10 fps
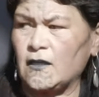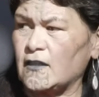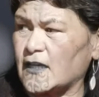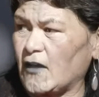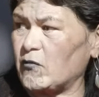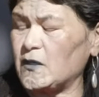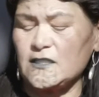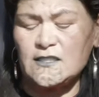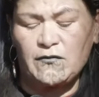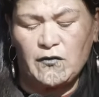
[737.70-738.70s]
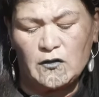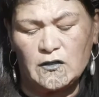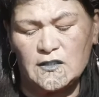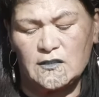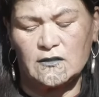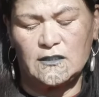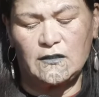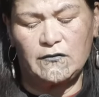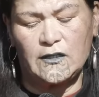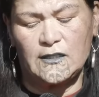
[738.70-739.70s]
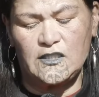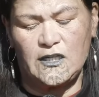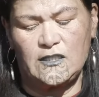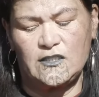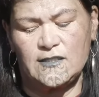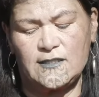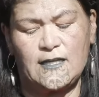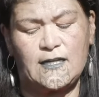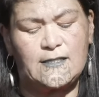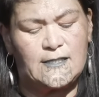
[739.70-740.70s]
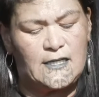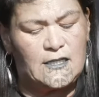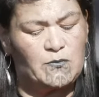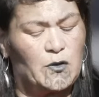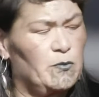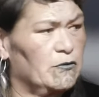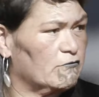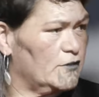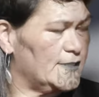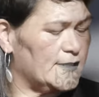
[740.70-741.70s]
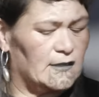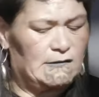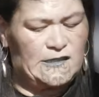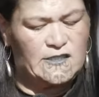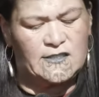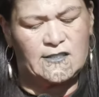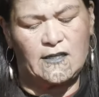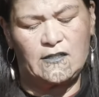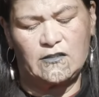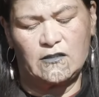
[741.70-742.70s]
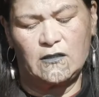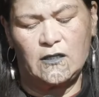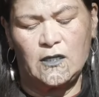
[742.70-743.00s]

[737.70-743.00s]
The government is focused on delivering the changes that are needed by progressing legislation